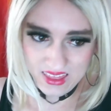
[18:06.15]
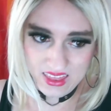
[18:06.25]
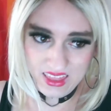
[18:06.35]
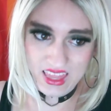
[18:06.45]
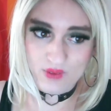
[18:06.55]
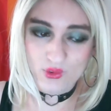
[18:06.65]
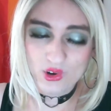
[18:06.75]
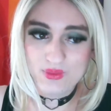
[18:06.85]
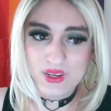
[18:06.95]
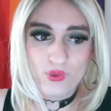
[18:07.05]
they
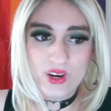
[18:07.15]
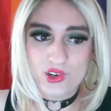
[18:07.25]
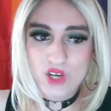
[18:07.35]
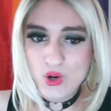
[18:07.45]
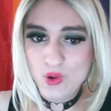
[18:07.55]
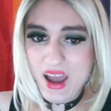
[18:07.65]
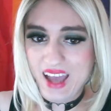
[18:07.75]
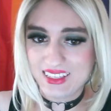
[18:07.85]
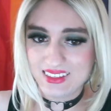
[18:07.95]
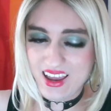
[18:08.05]
would be weird tube
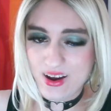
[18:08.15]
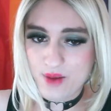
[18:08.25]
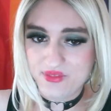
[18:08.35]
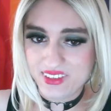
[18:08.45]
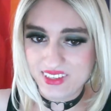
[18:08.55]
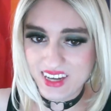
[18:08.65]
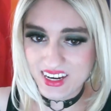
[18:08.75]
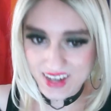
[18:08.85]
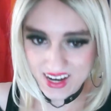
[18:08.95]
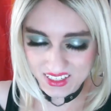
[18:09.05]
hands, they obviously are
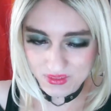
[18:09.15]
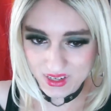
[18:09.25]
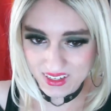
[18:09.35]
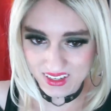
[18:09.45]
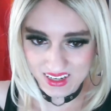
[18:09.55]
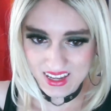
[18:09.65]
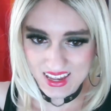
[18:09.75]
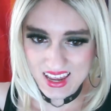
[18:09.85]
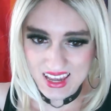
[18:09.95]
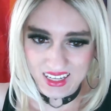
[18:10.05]
not, but
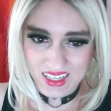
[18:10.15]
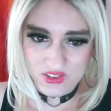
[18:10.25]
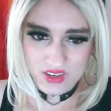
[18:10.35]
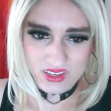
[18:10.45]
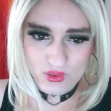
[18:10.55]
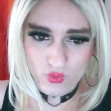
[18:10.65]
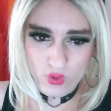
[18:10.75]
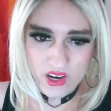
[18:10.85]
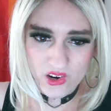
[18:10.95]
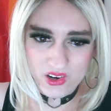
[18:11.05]
it's just a
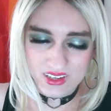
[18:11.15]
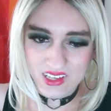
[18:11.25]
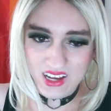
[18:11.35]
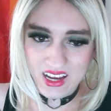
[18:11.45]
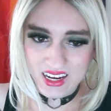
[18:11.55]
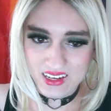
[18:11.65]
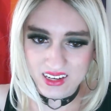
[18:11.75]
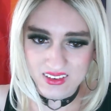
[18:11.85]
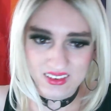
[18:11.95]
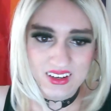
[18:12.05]
weird
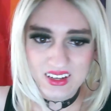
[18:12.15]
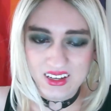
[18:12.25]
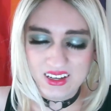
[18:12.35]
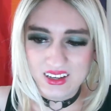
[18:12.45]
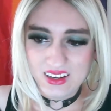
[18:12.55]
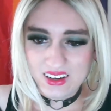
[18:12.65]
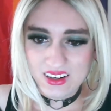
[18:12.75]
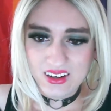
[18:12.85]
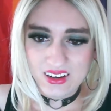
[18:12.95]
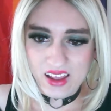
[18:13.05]
design.
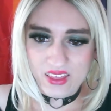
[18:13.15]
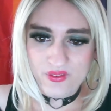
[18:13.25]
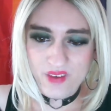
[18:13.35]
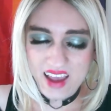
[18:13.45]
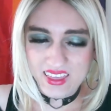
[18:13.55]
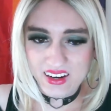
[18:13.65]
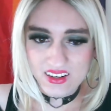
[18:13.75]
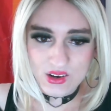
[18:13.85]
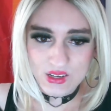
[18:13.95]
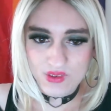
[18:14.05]
Like the fact that it
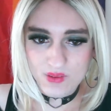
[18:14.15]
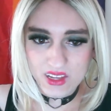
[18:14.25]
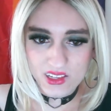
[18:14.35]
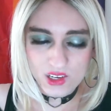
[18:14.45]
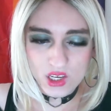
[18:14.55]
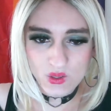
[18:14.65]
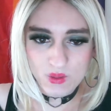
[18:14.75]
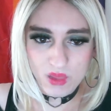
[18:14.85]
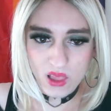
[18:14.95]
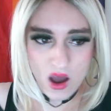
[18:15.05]
goes from little
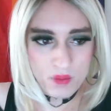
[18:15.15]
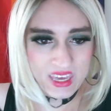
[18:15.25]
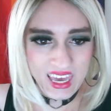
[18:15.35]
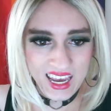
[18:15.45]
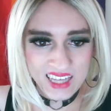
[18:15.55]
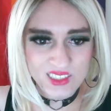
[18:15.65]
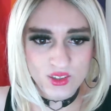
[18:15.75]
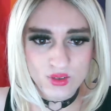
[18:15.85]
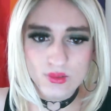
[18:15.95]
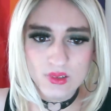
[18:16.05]
cute blob cat
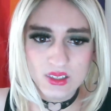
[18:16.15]
to